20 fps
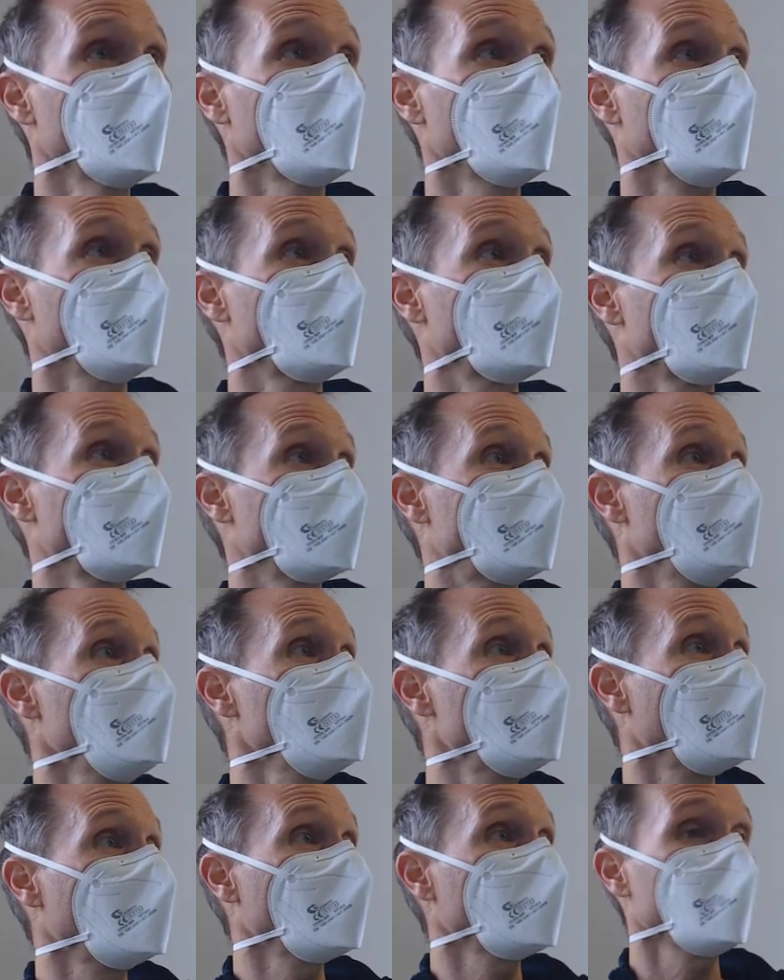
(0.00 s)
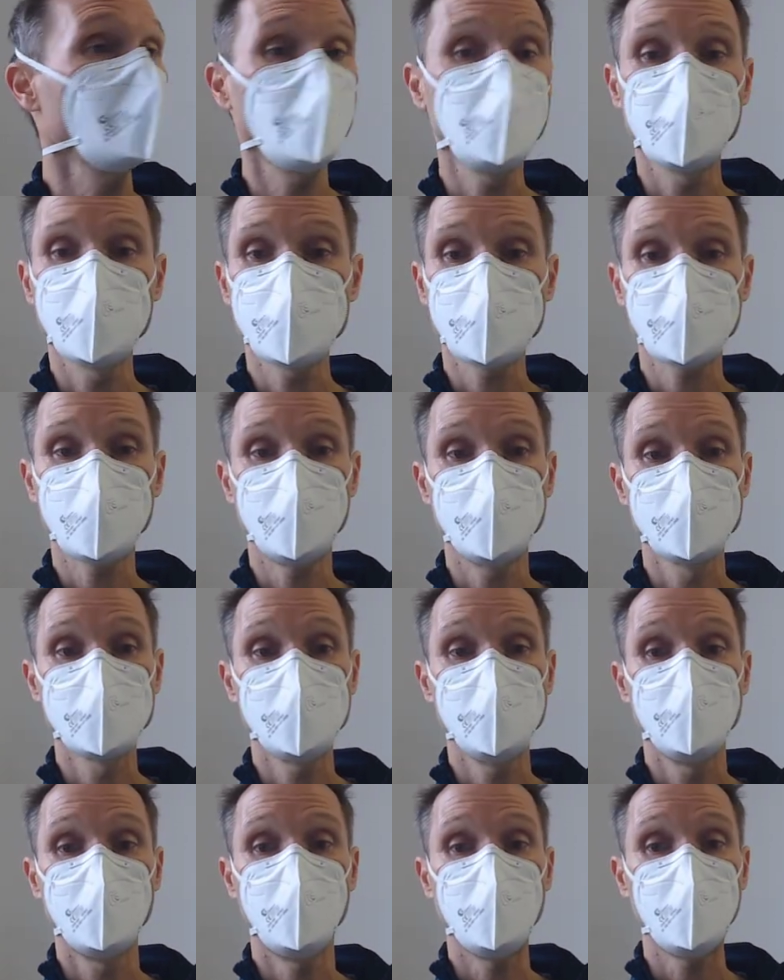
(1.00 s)
and for debugging, this comes
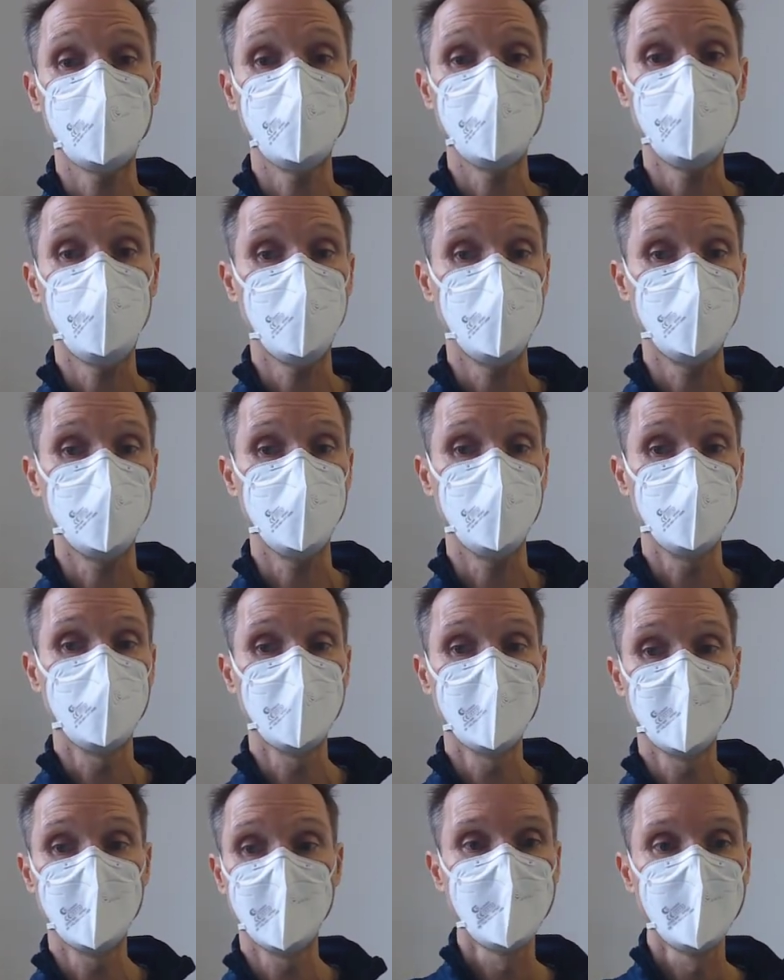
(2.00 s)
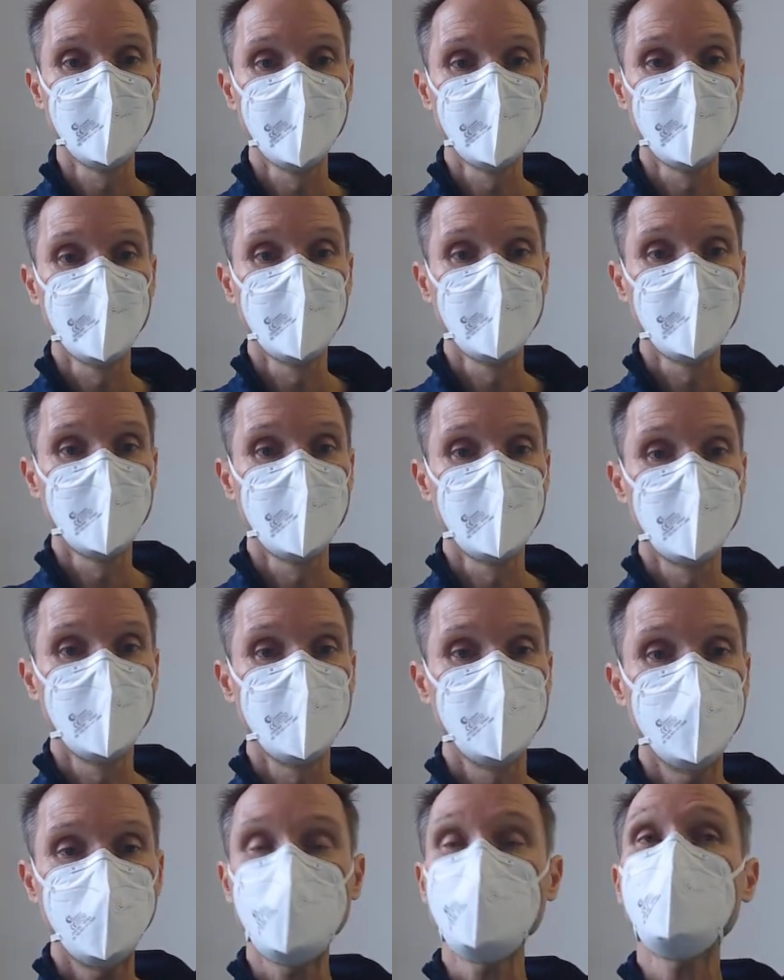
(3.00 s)
in very handy.
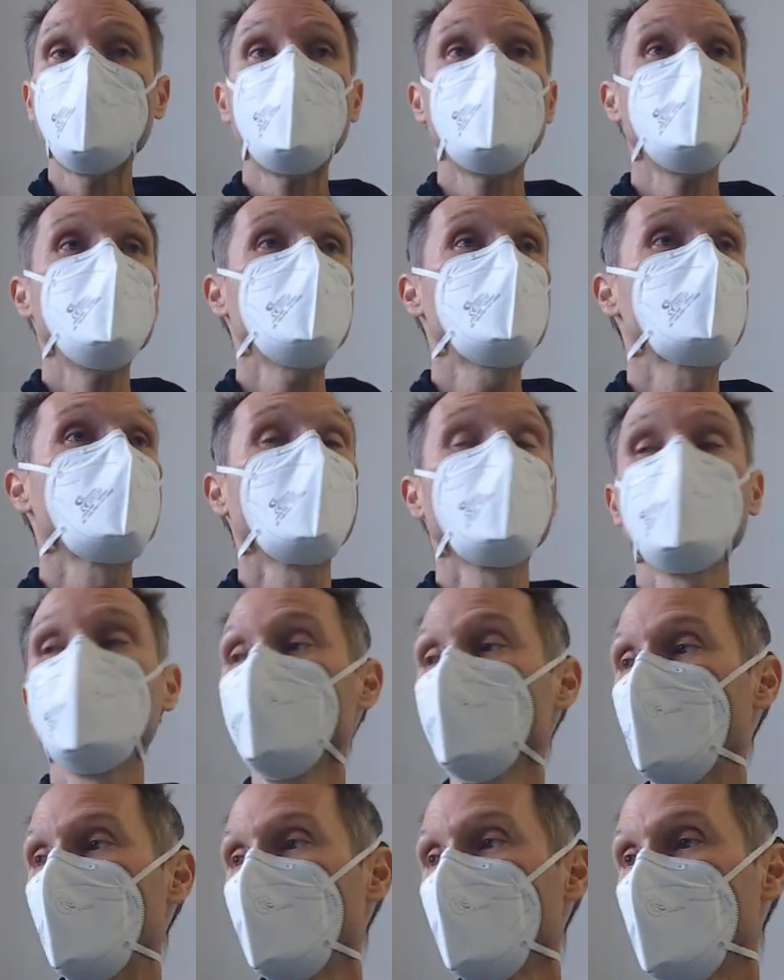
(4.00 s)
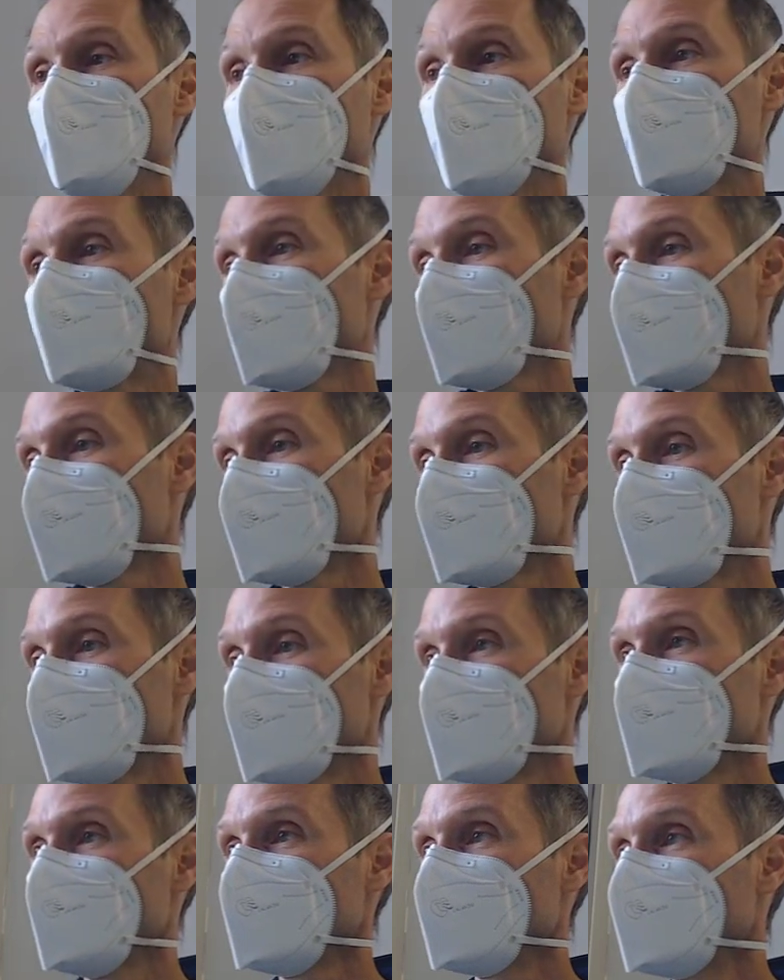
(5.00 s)
Now let me introduce
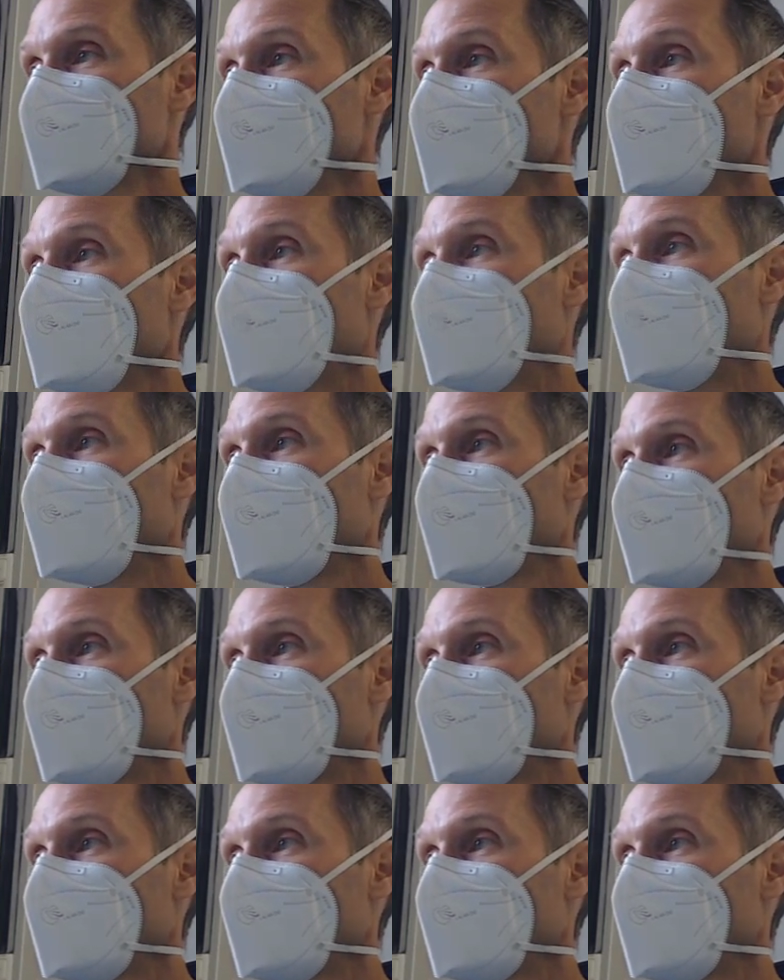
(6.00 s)
you to our